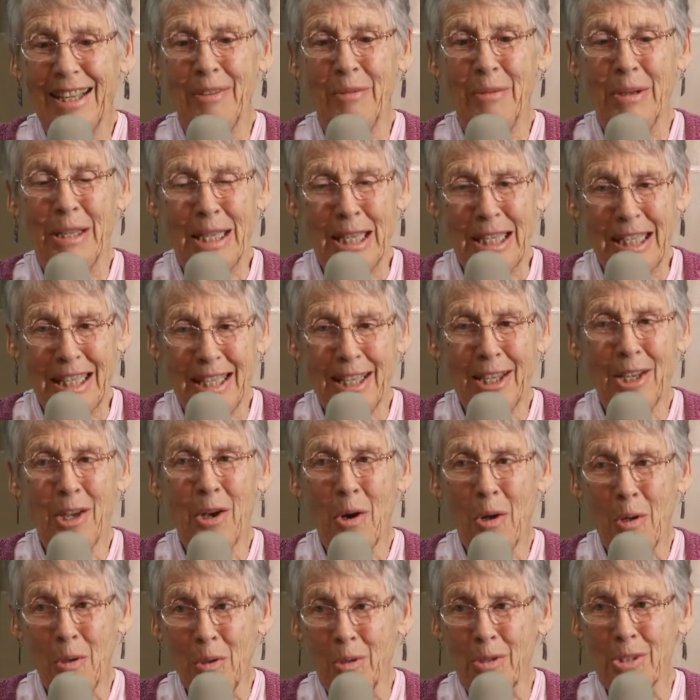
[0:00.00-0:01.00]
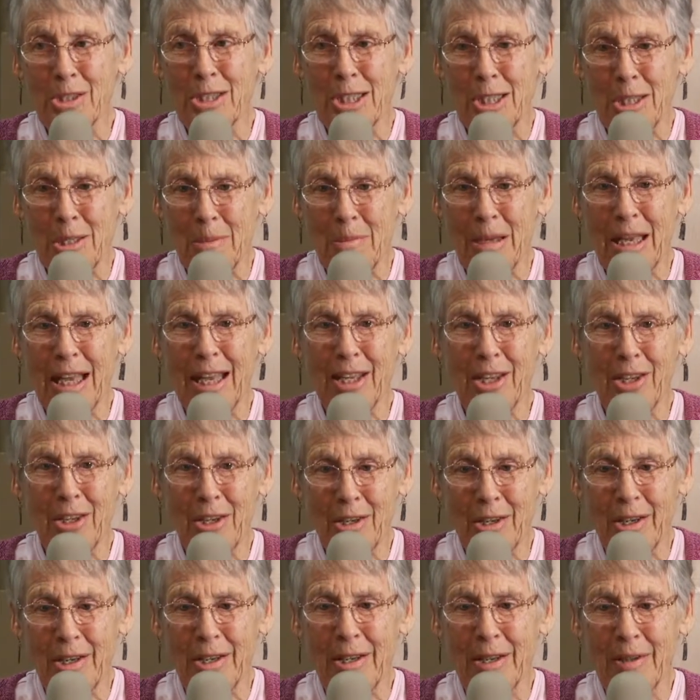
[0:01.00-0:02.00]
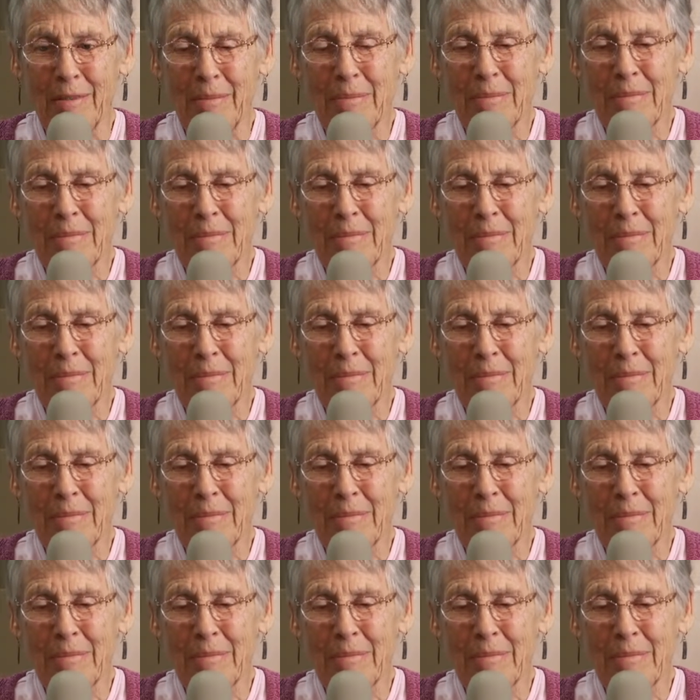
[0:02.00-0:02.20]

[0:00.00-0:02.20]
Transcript: we could dig holes in the backyard.